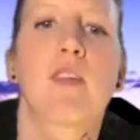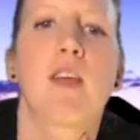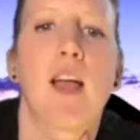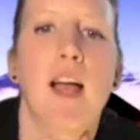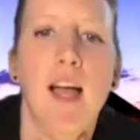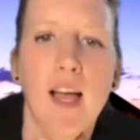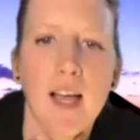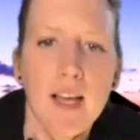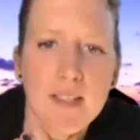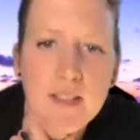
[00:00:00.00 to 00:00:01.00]

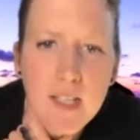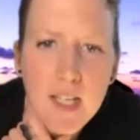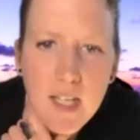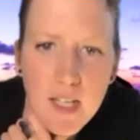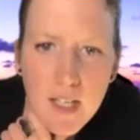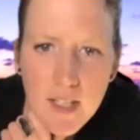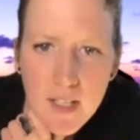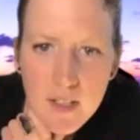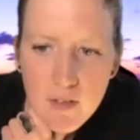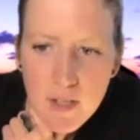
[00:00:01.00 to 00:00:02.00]
and a
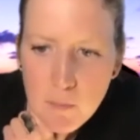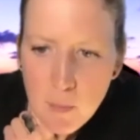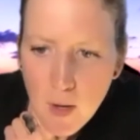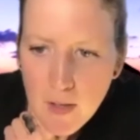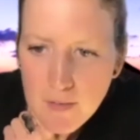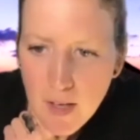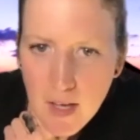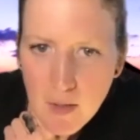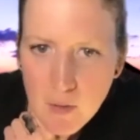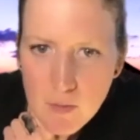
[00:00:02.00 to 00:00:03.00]
clearing breath out.